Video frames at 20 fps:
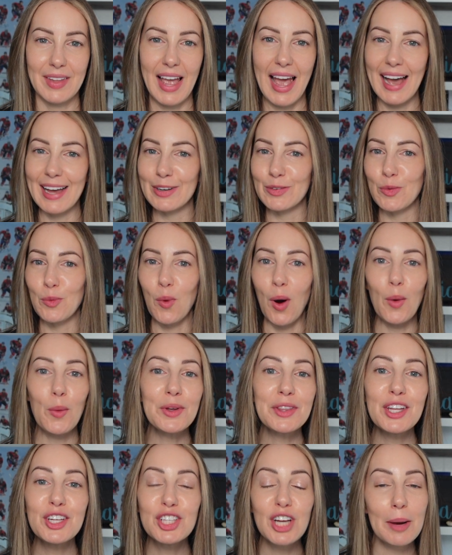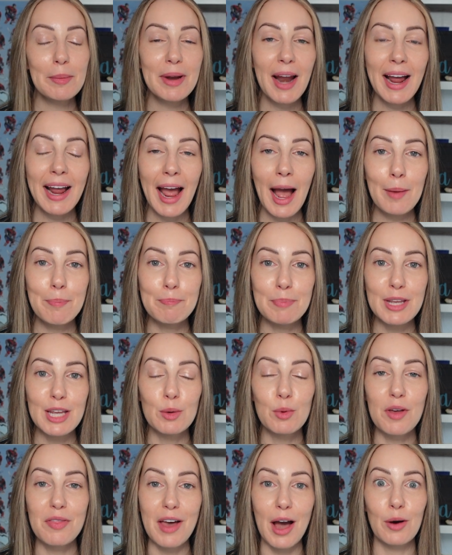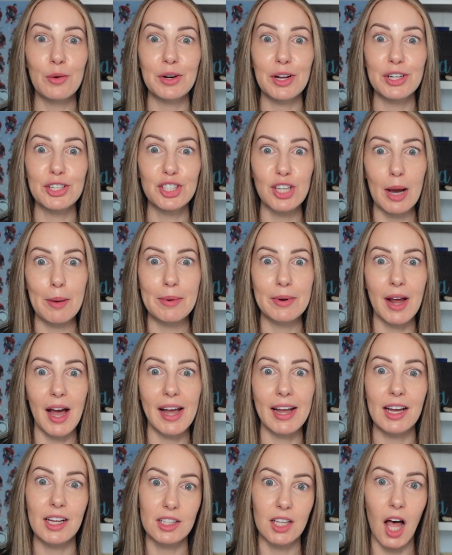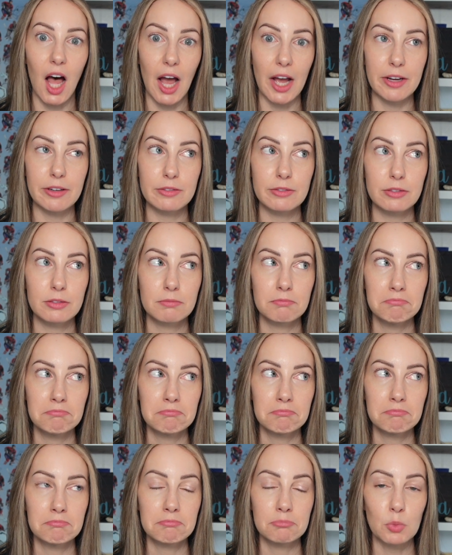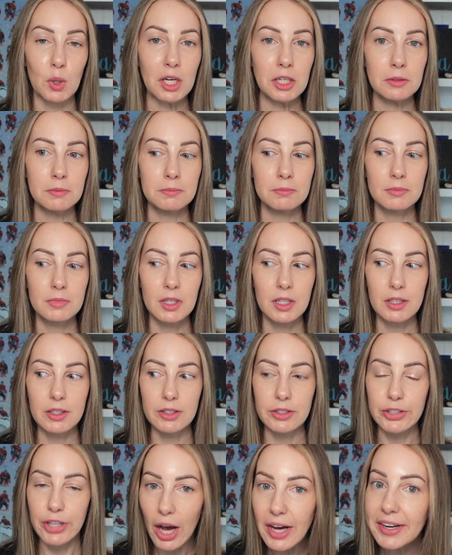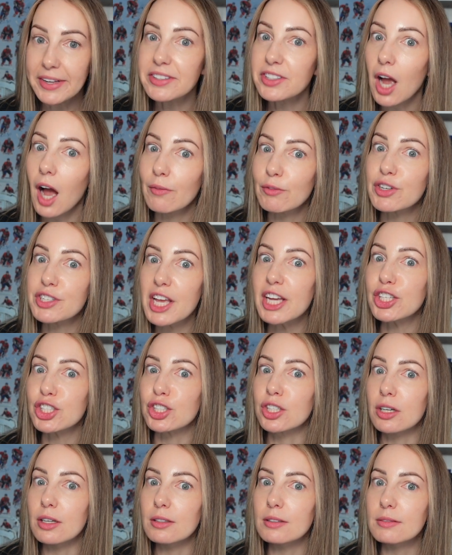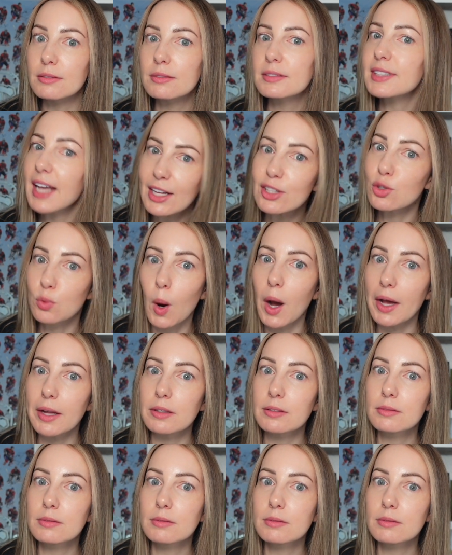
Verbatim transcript: And what would the Gemini app be without Gemini Live? Well, not as conversational, that's what.